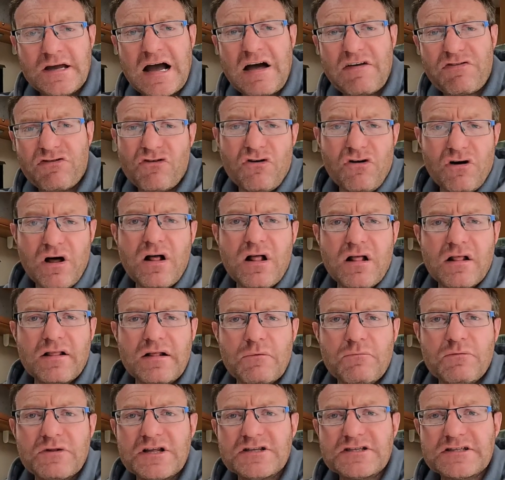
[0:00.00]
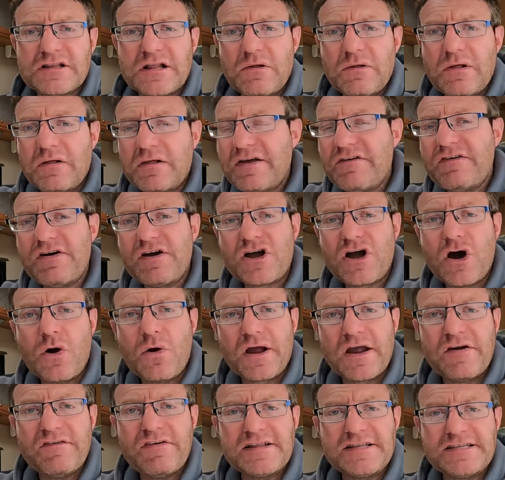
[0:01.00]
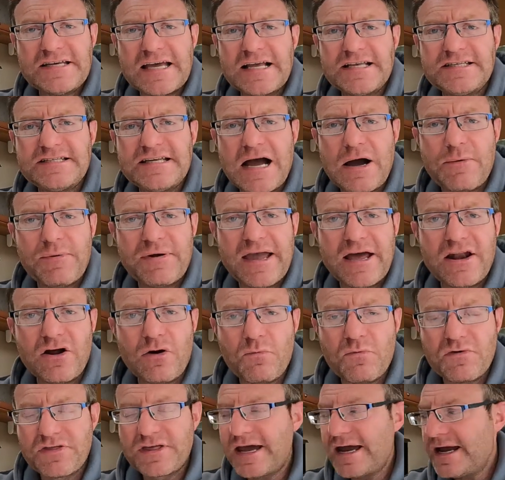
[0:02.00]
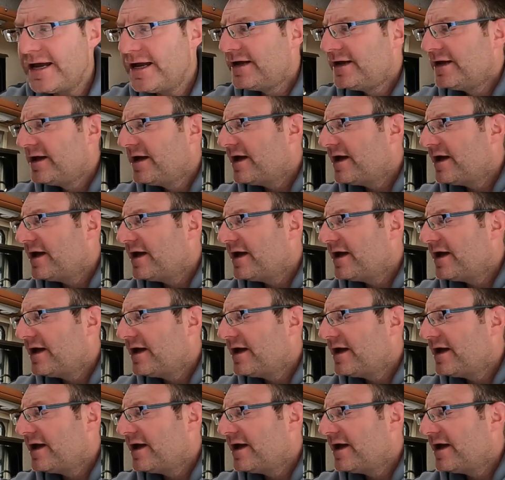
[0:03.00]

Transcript: I thought I'll give it a go and give it a test, see how we get on with it.